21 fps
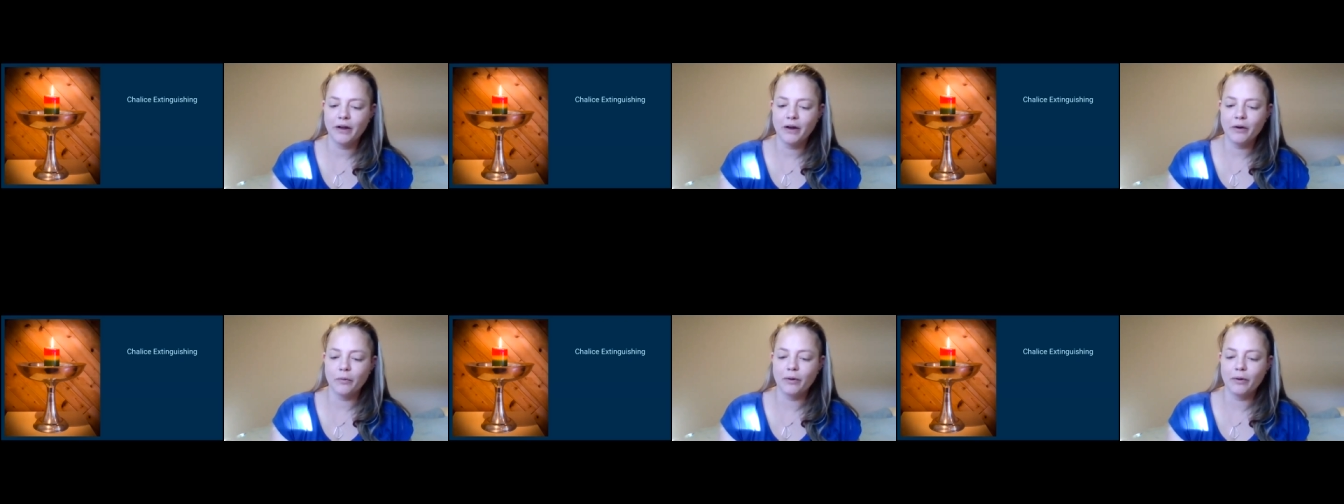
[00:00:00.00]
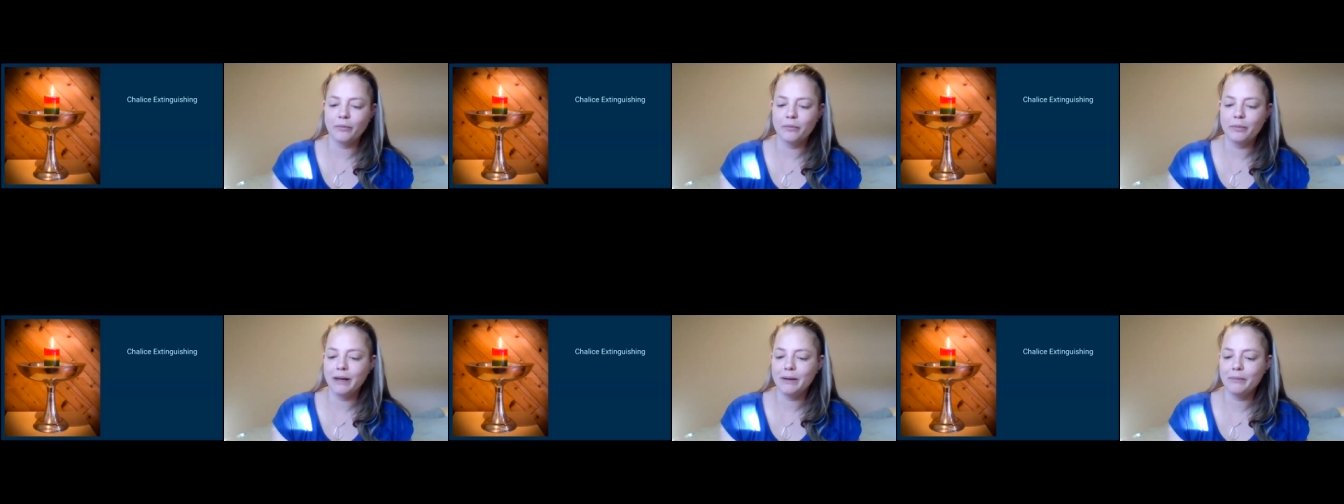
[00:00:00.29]

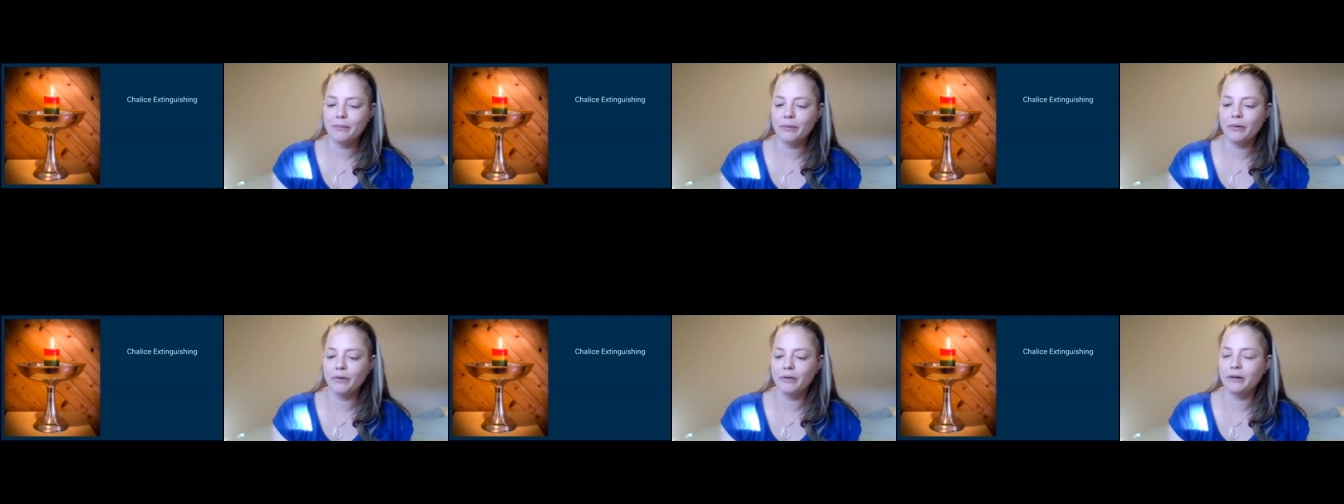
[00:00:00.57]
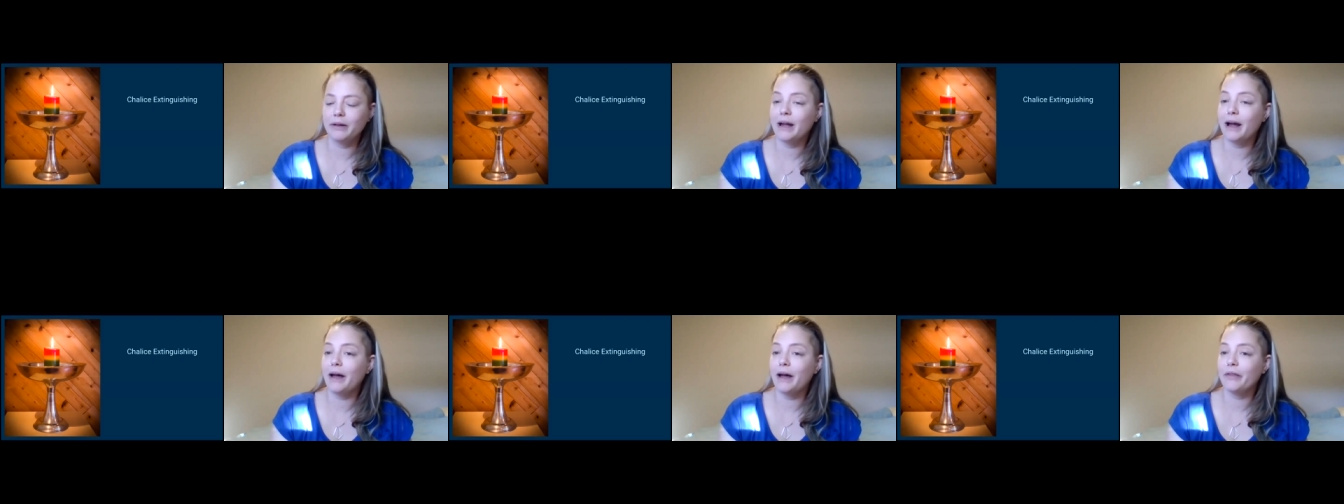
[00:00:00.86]
when people
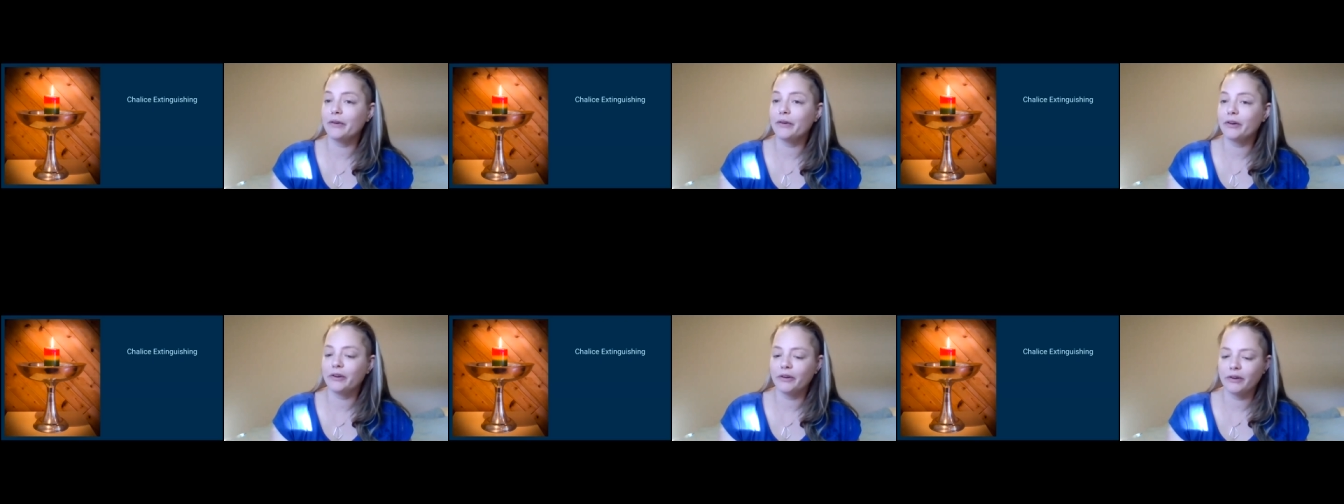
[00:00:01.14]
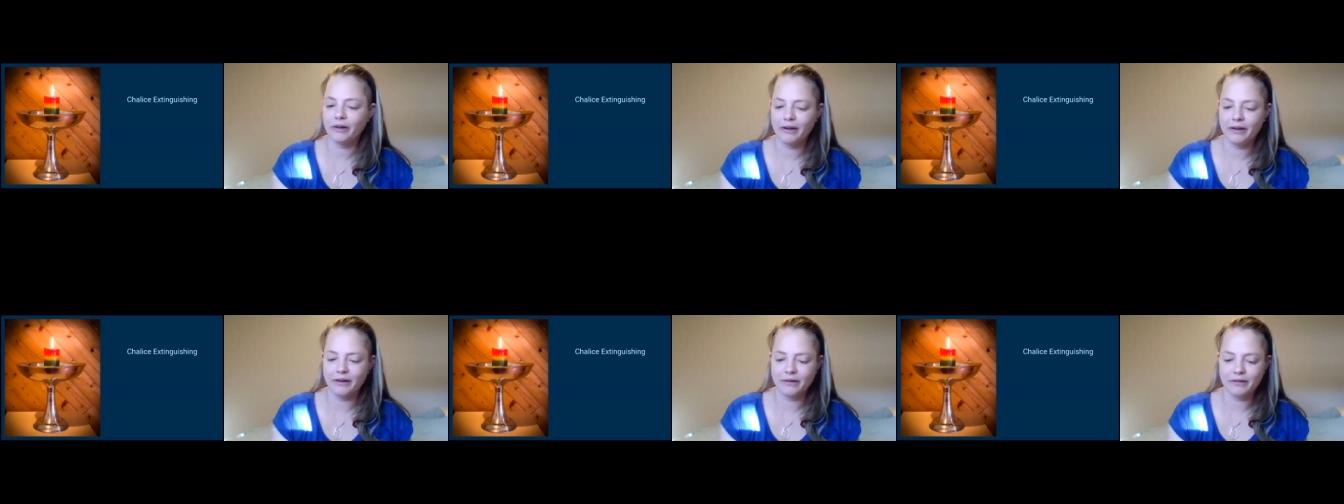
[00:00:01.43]
gather
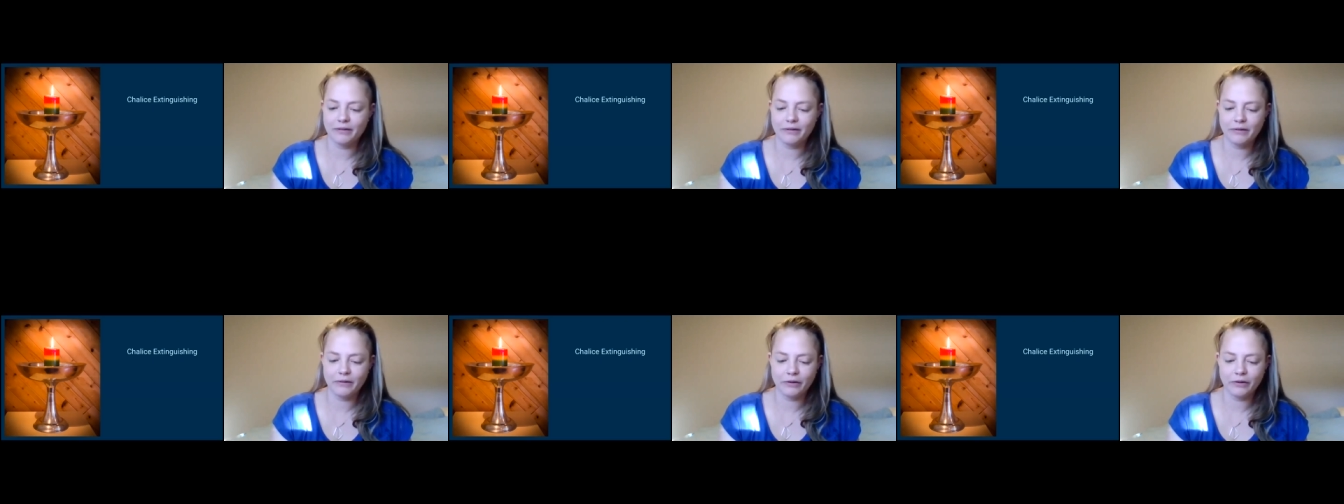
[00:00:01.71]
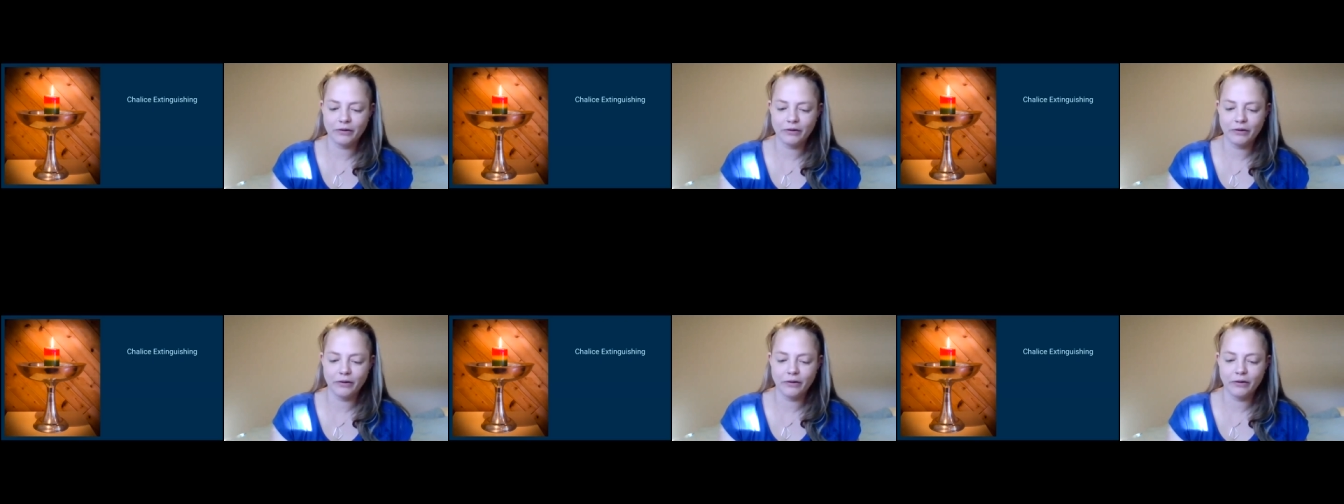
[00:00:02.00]
in a
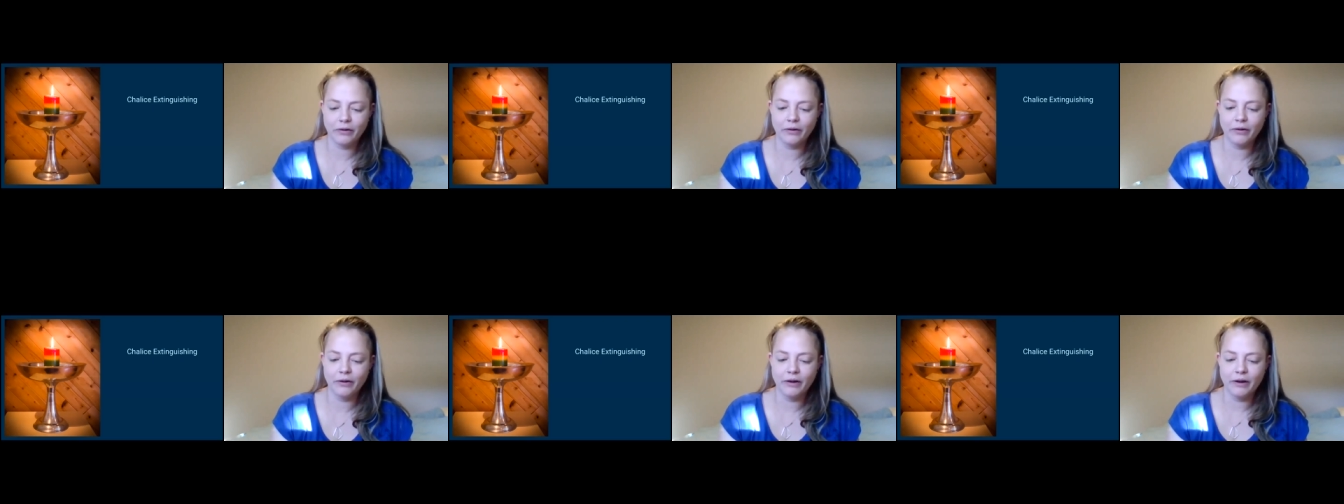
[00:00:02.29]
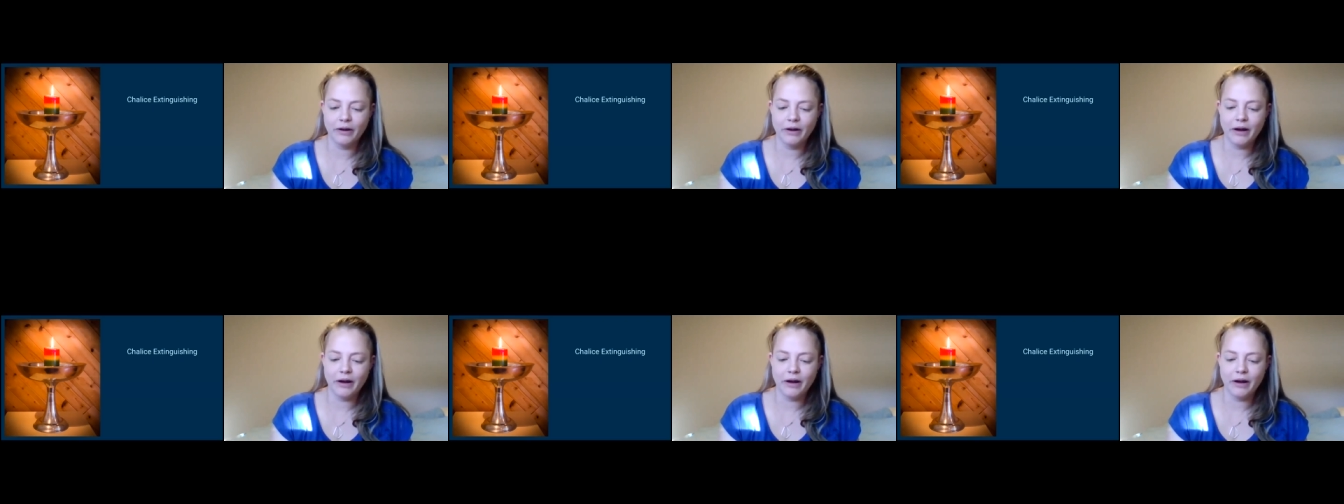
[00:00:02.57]
circle